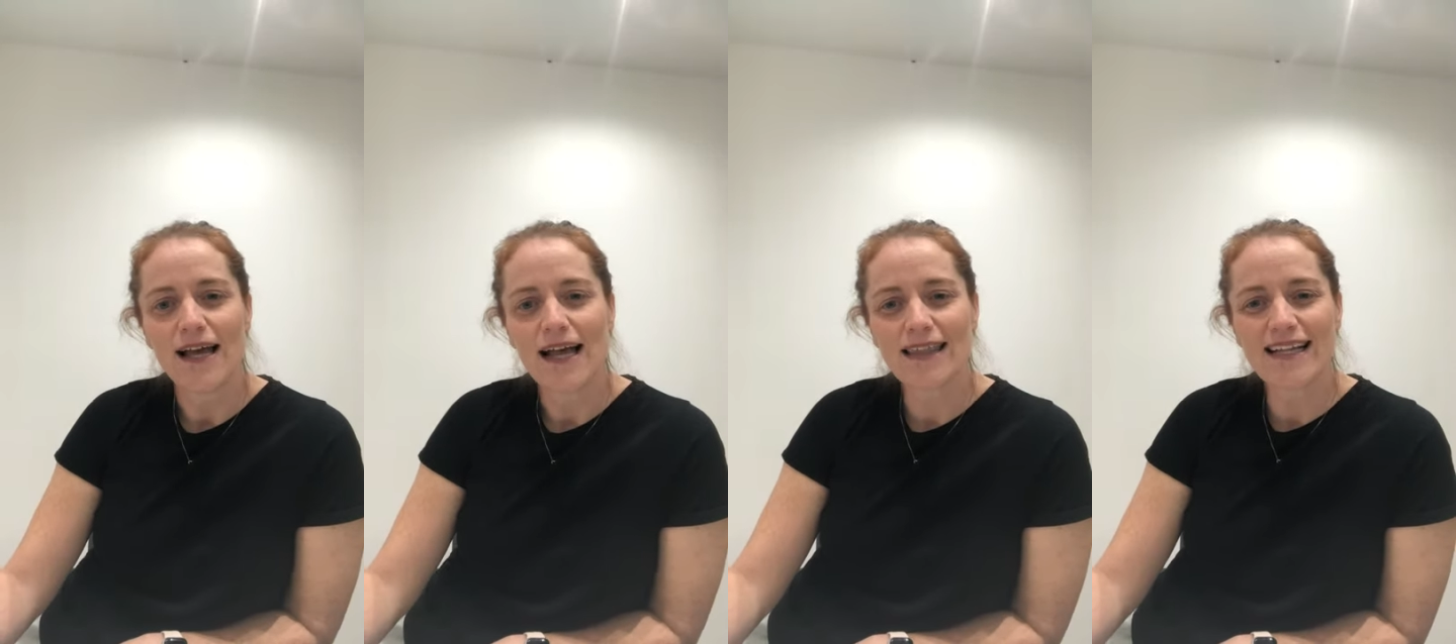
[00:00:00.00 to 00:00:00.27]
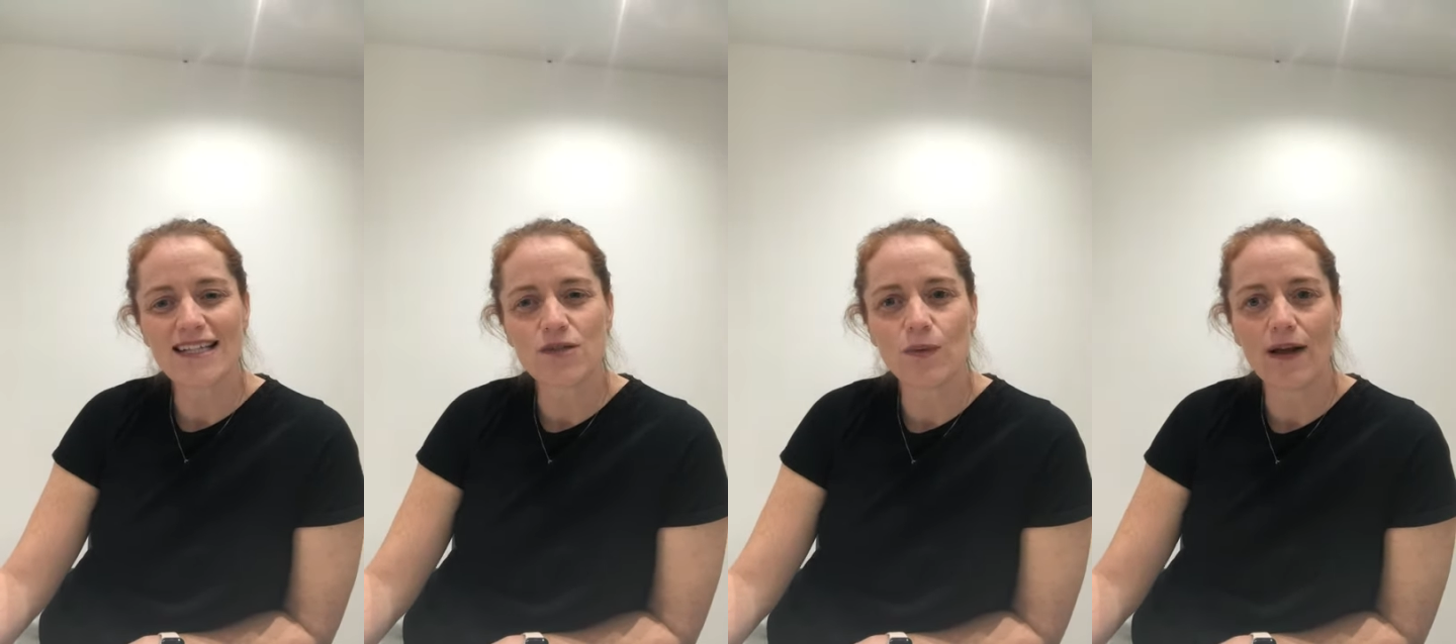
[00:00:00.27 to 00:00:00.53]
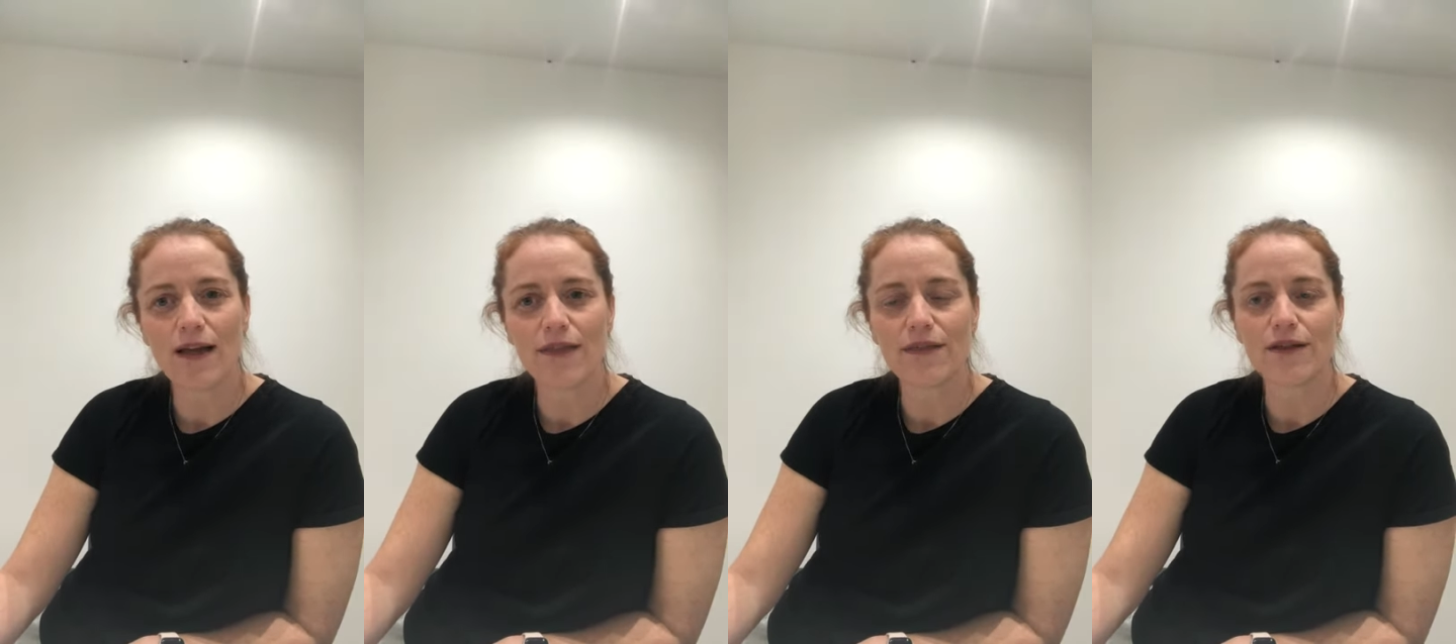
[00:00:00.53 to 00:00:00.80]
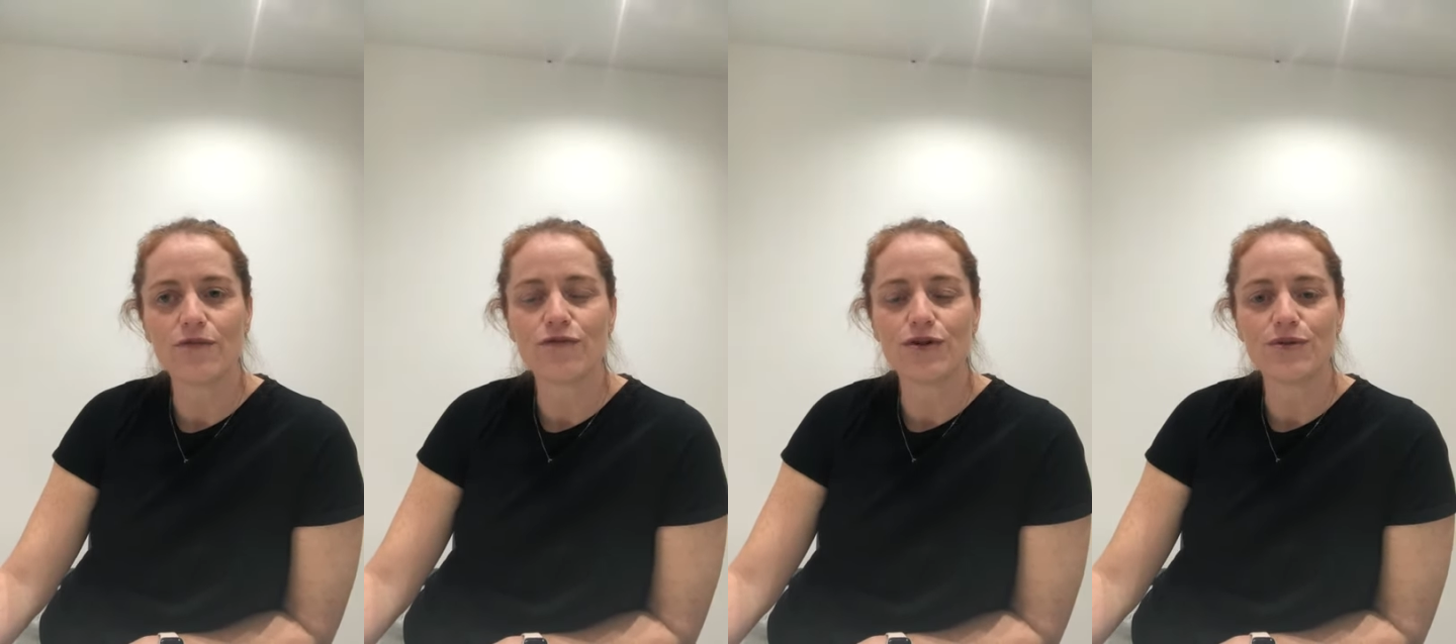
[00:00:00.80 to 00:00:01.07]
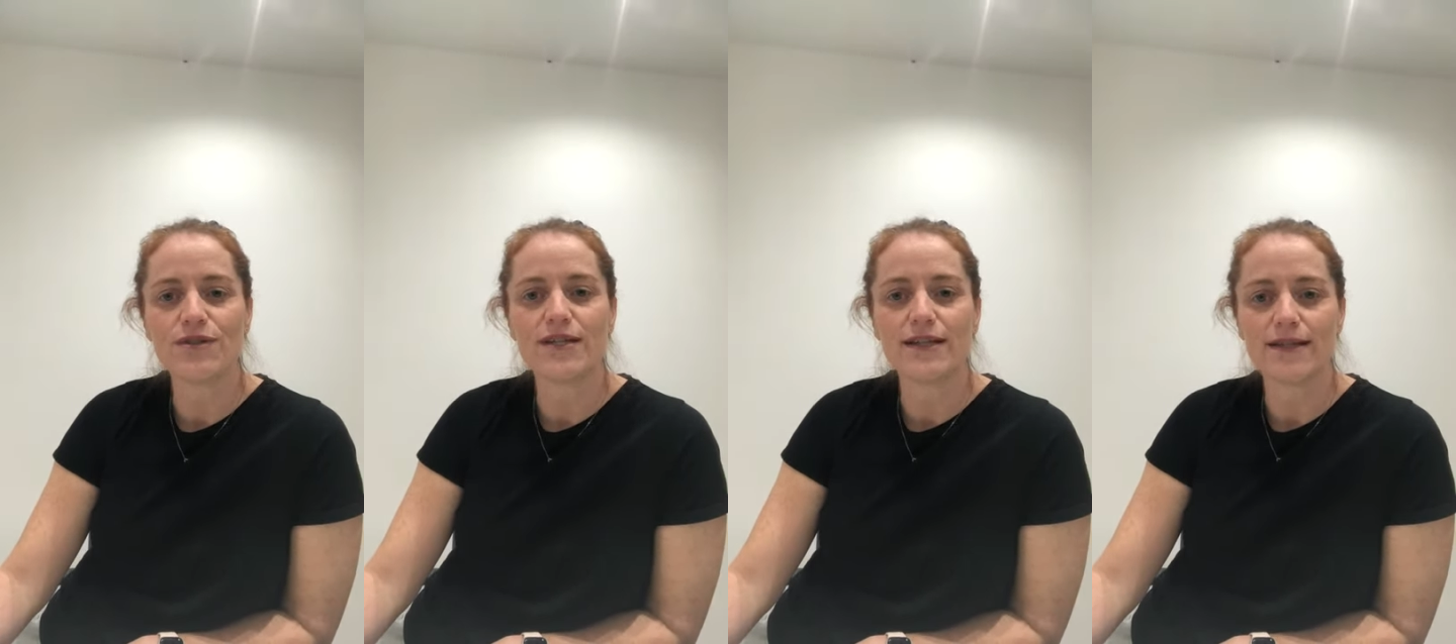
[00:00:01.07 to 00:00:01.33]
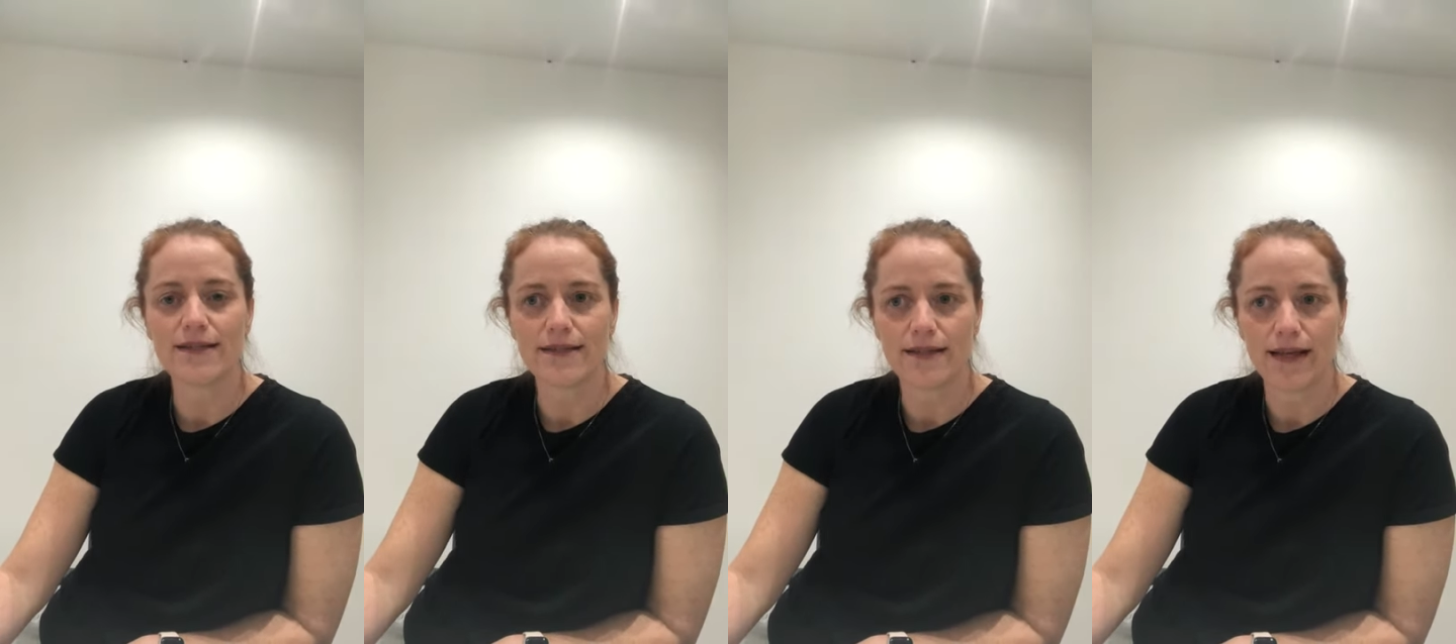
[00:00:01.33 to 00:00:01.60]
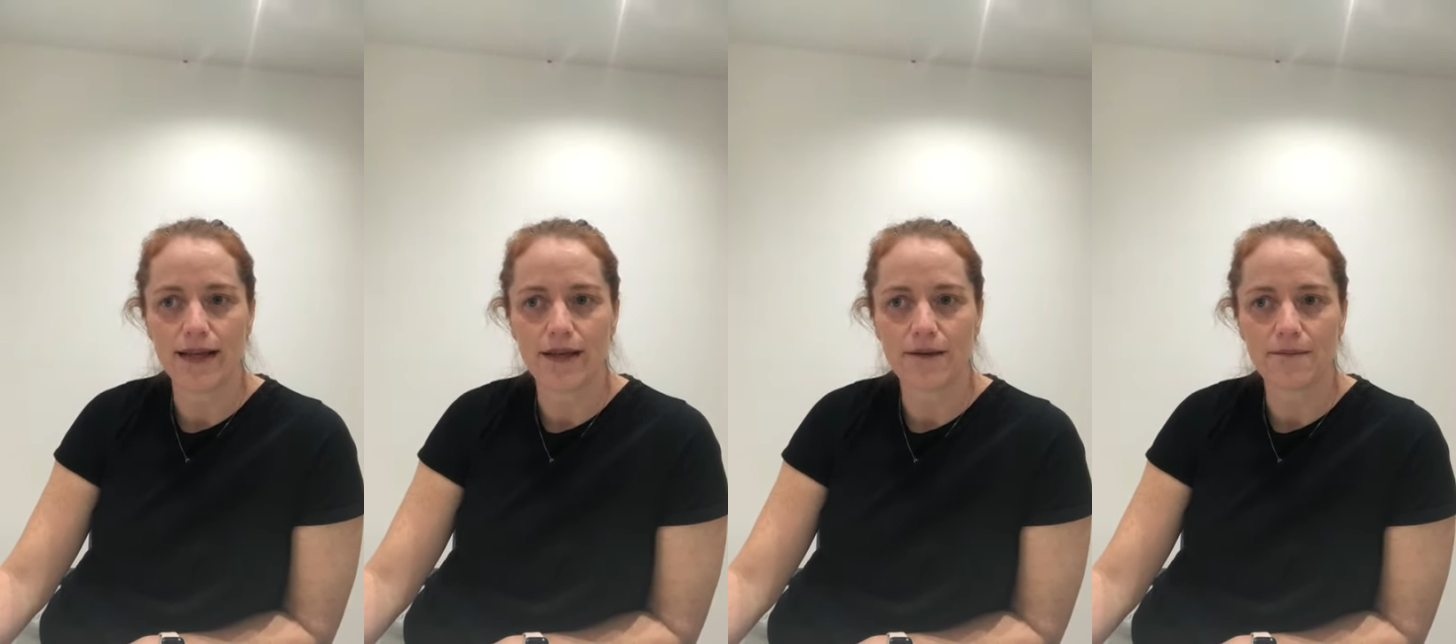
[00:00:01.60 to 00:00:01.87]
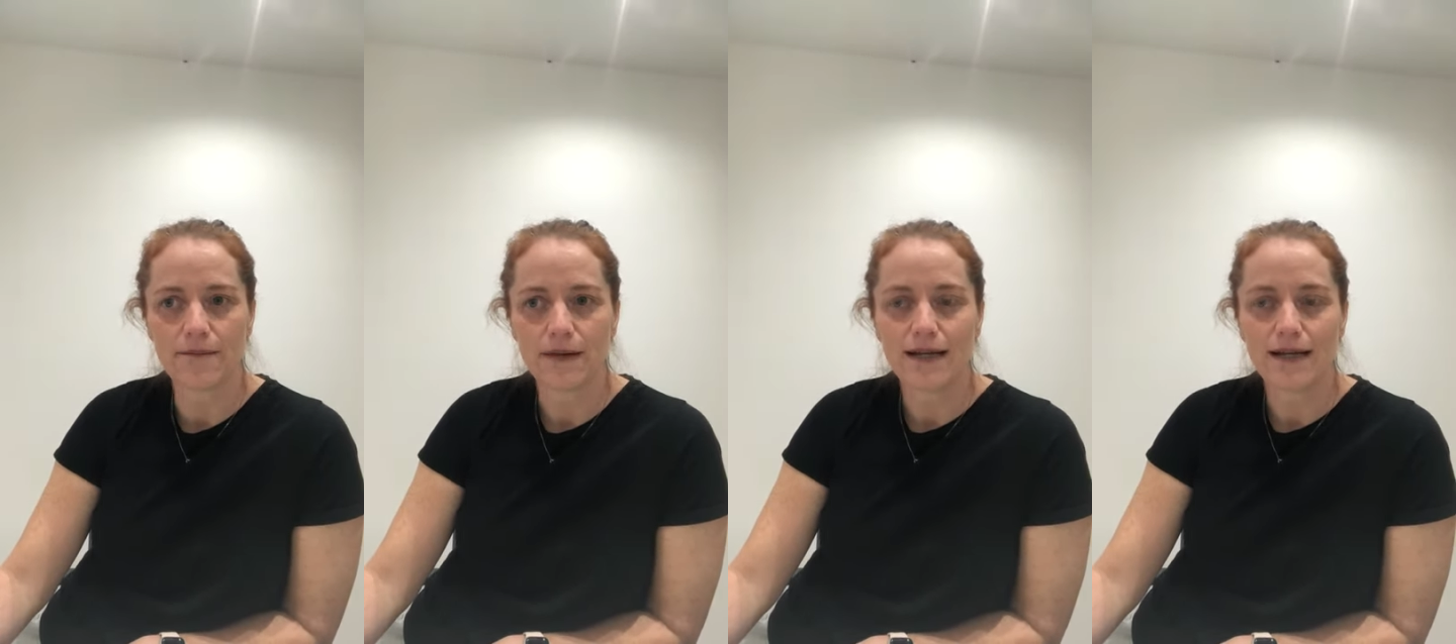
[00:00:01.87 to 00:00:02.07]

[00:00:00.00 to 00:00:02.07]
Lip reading: And that's why I think routine is key.